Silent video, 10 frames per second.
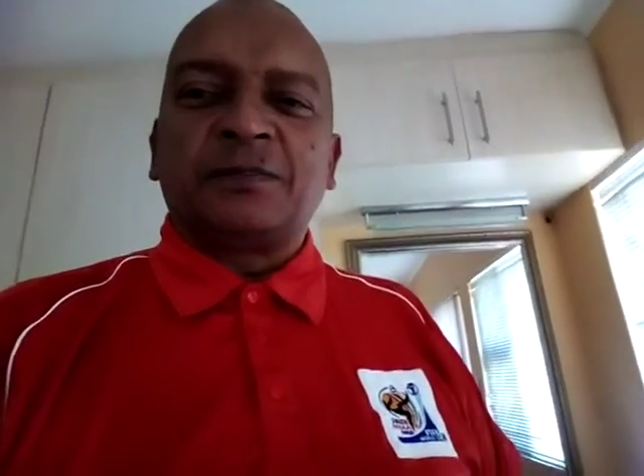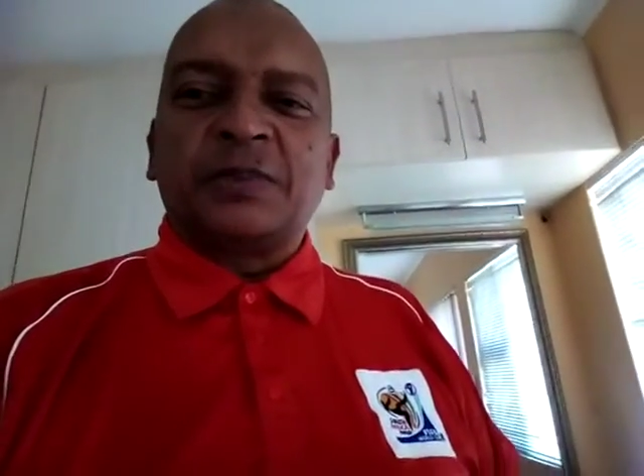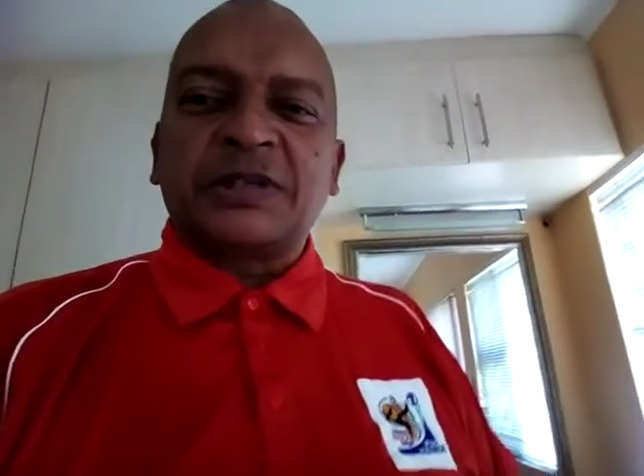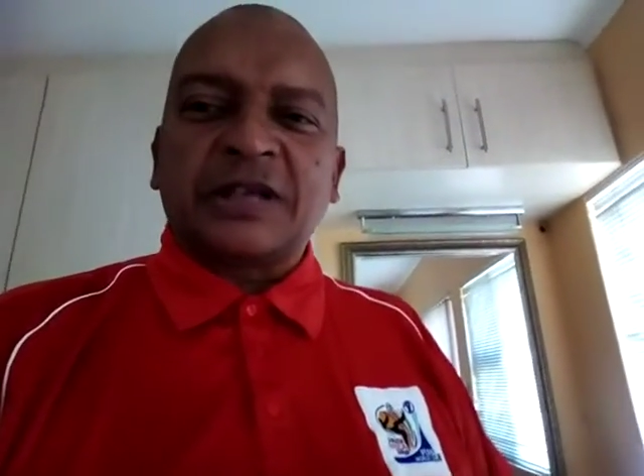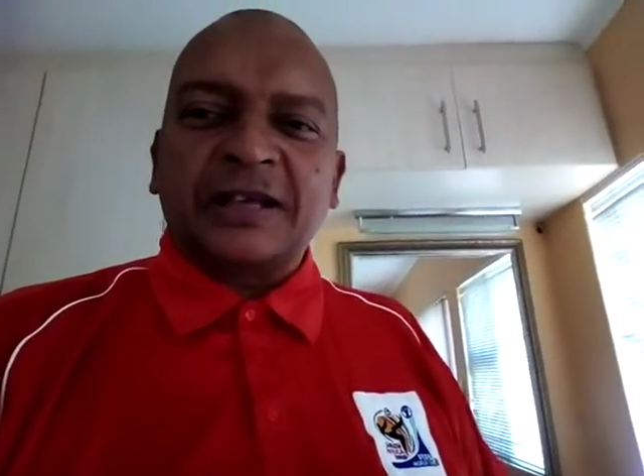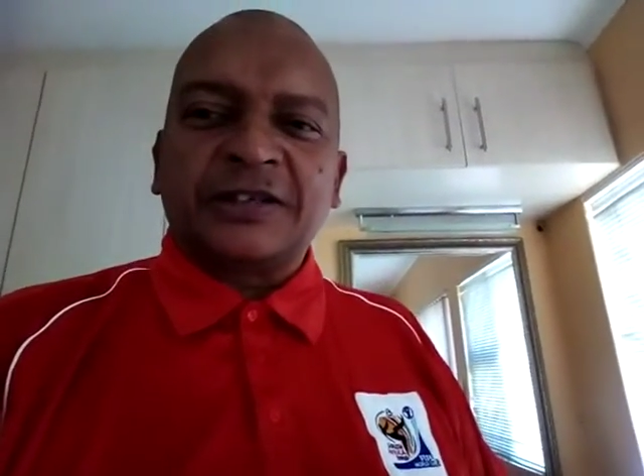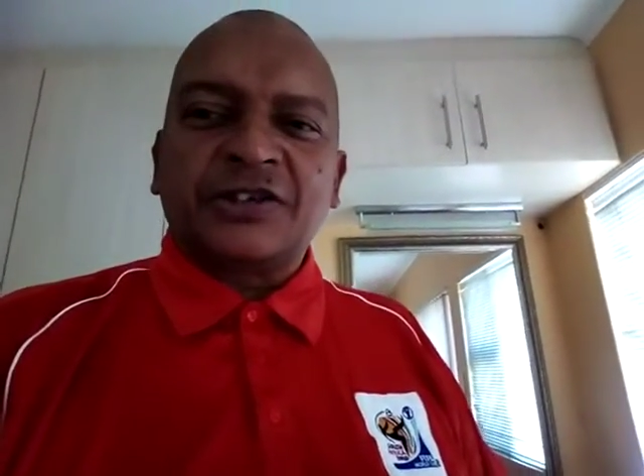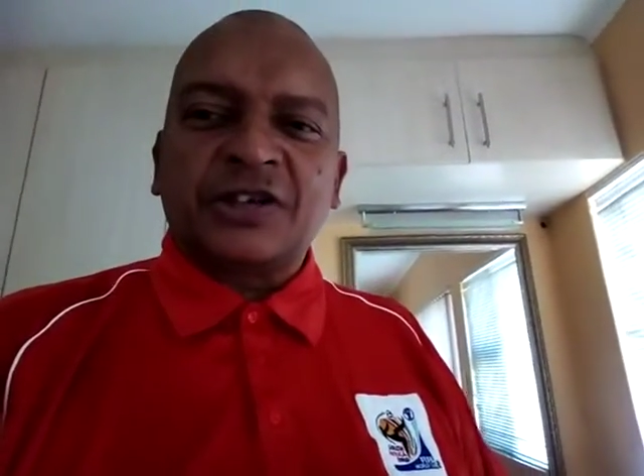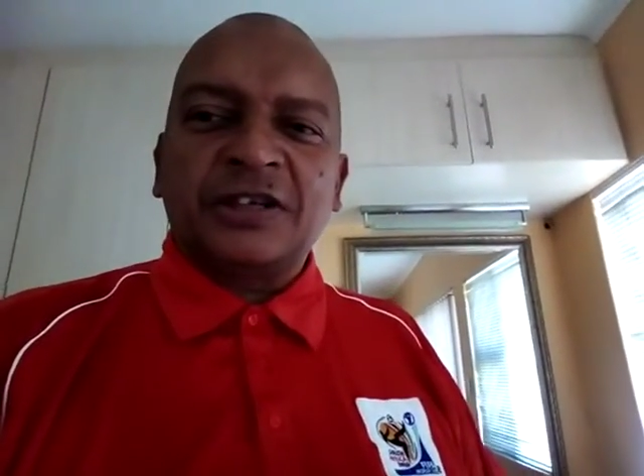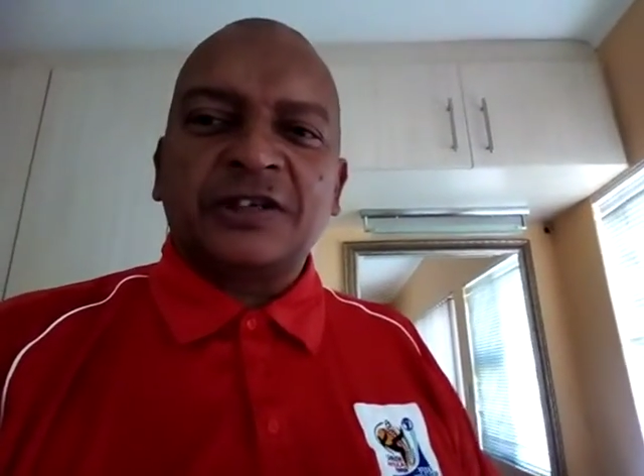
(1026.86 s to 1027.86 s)
Please like and
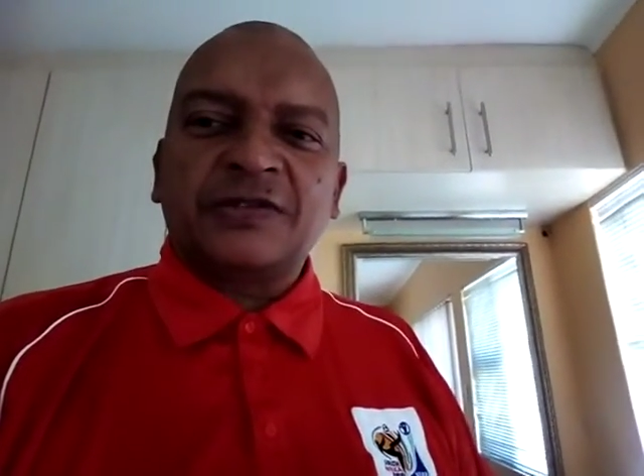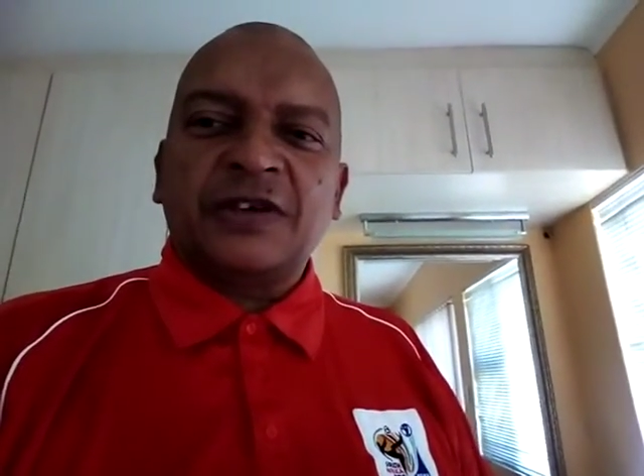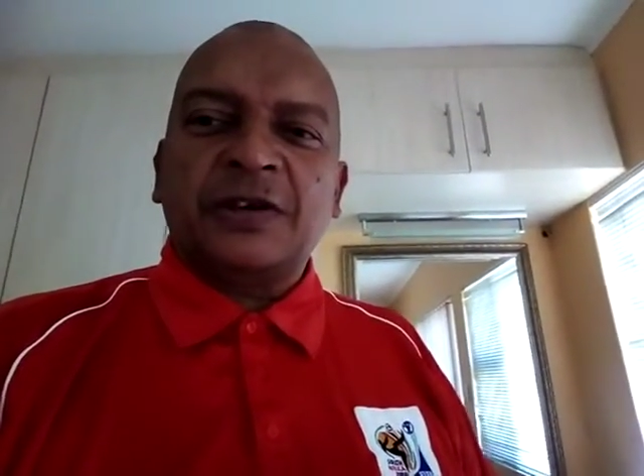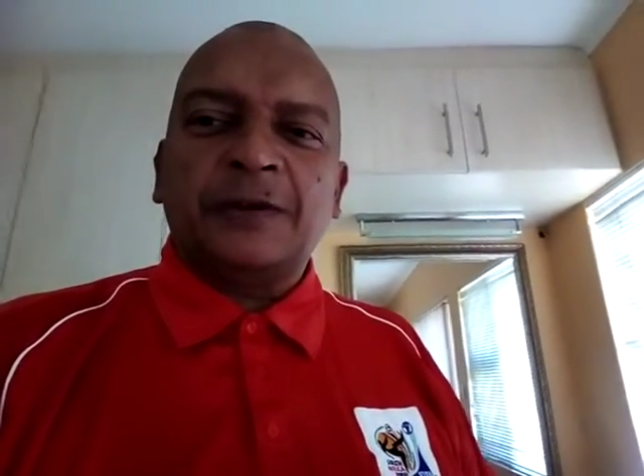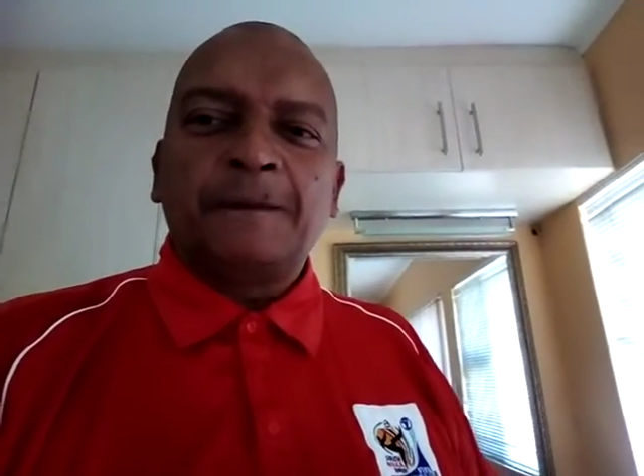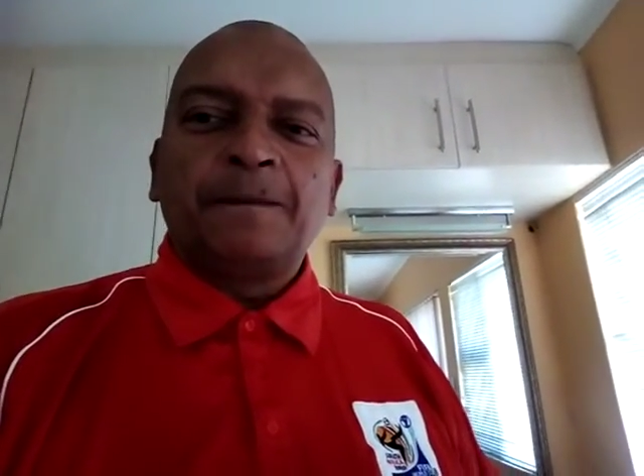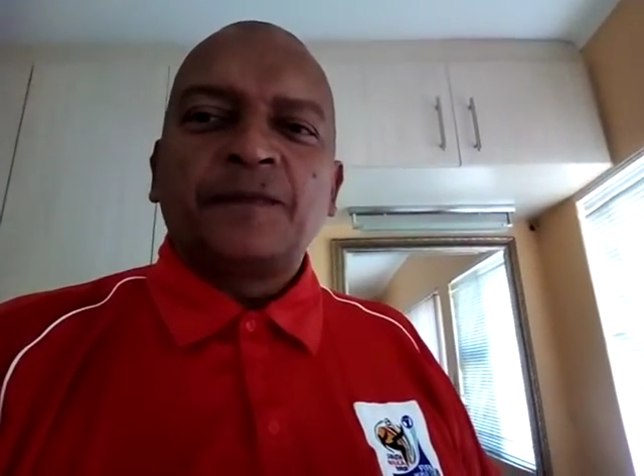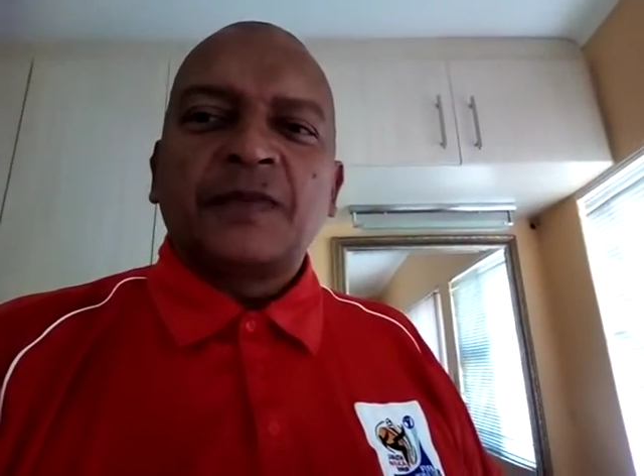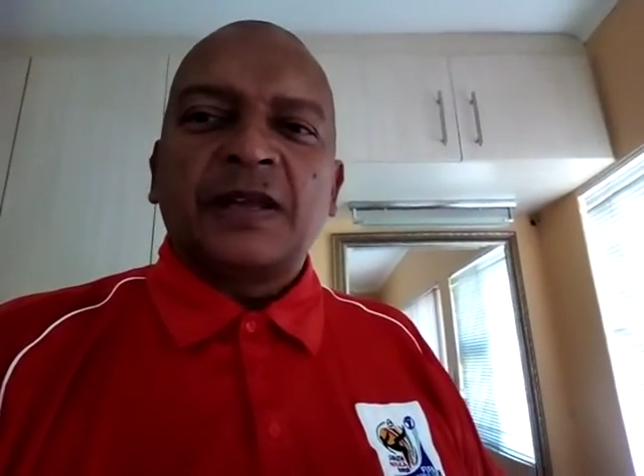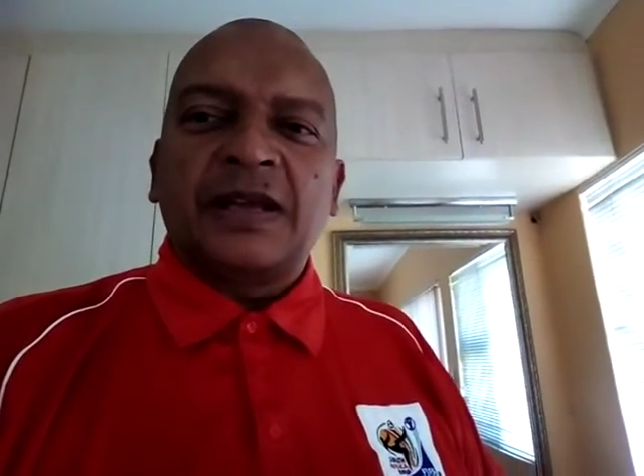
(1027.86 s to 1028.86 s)
share this video,
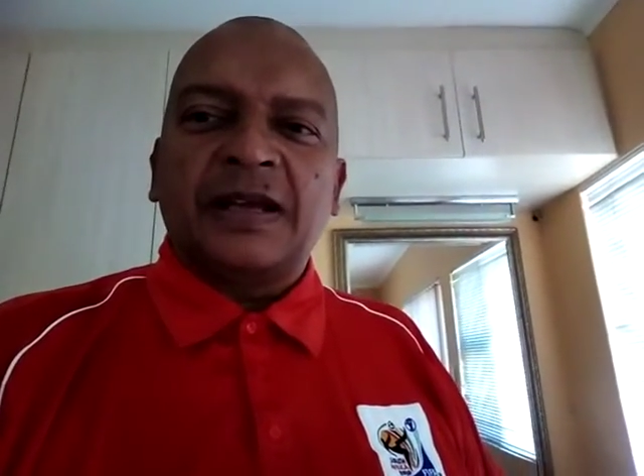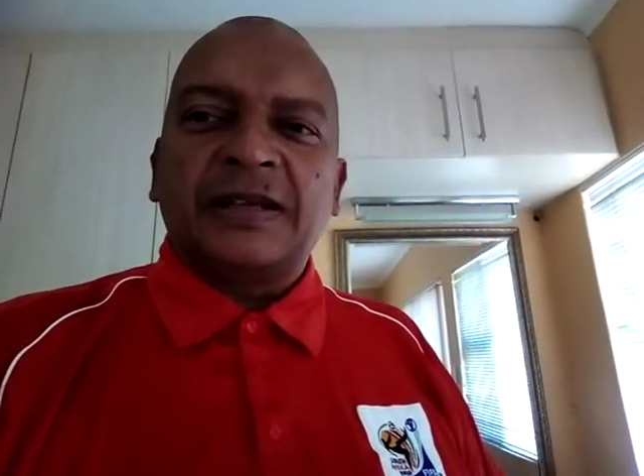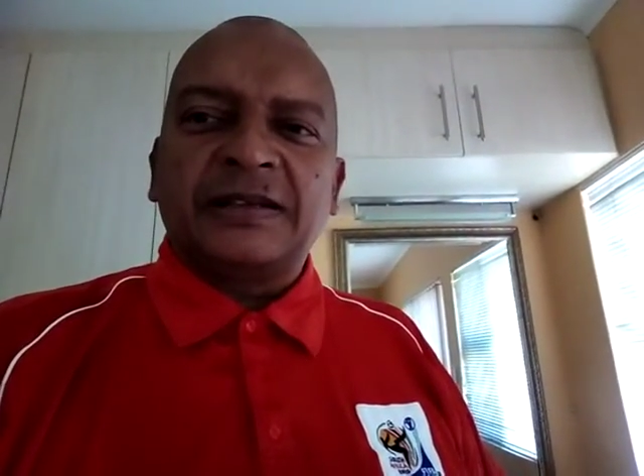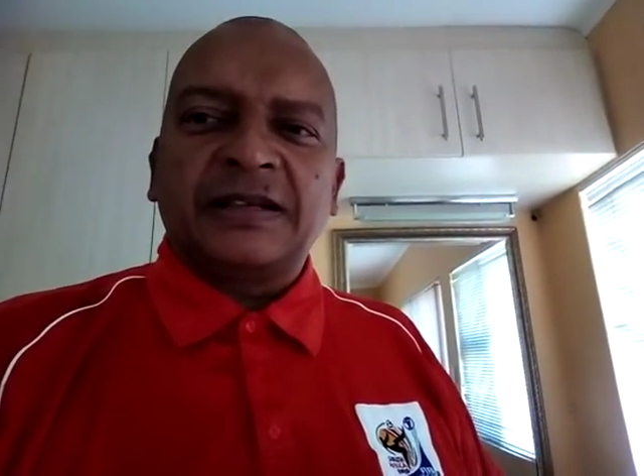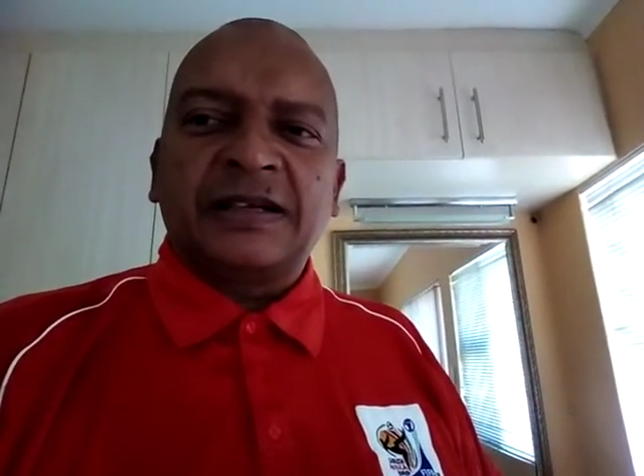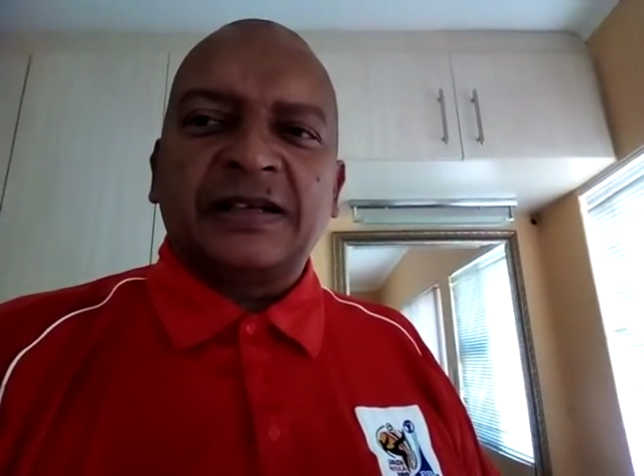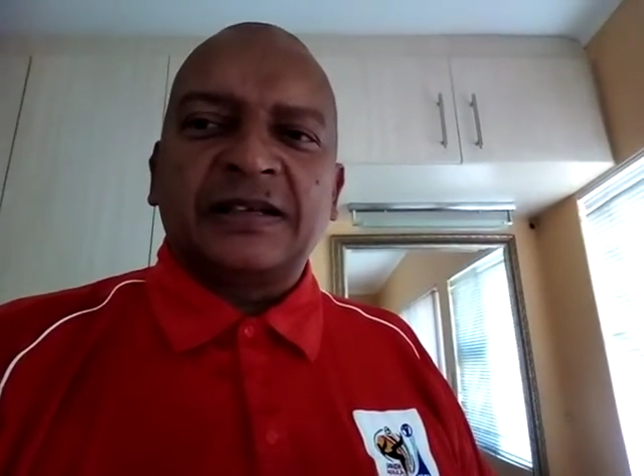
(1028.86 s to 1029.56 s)
and